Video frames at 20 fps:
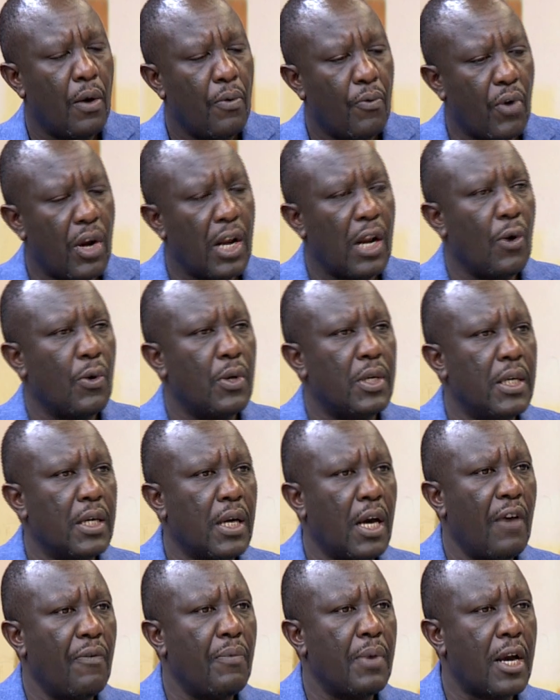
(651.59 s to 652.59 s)
Raila Odinga,
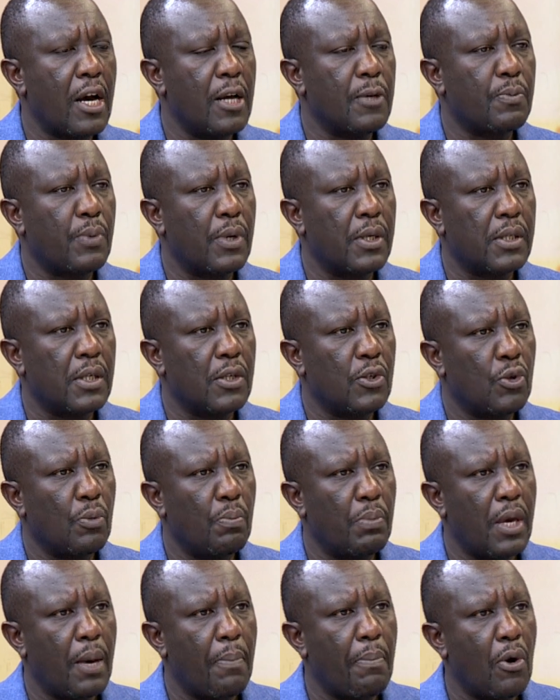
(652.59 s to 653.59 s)
if he becomes president, should
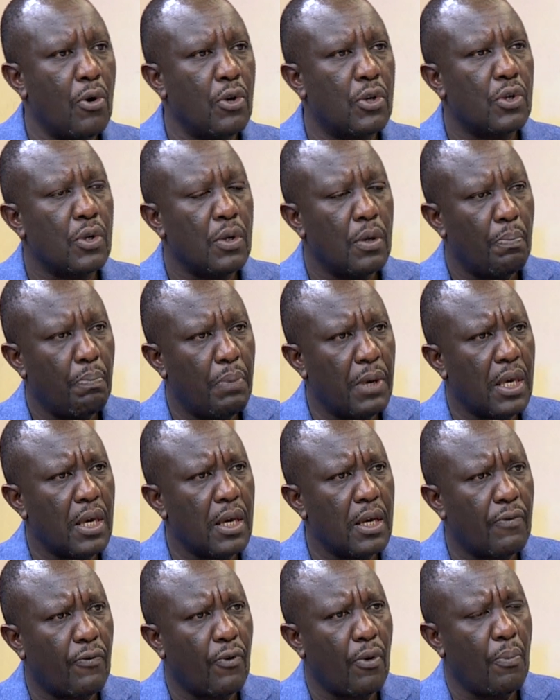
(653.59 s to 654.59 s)
be about picking
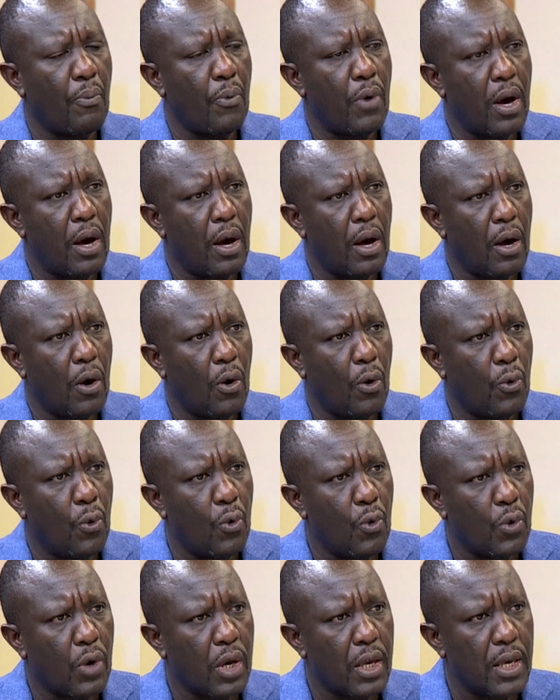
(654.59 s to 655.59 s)
it from where
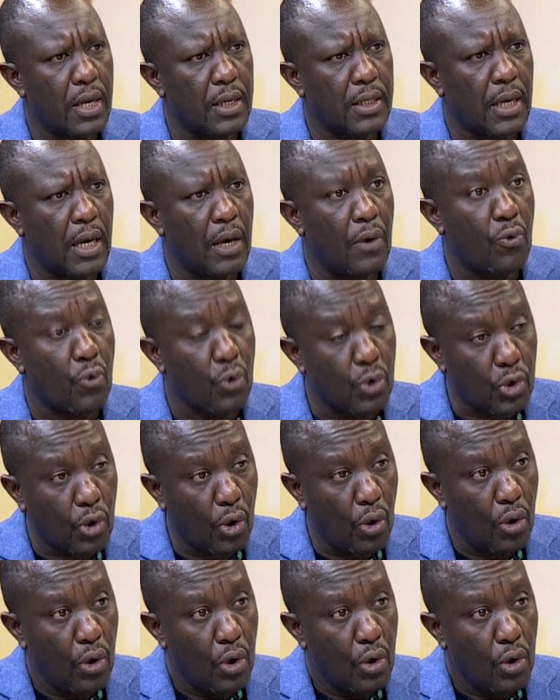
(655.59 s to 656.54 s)
Uhuru Kenyatta and Ruto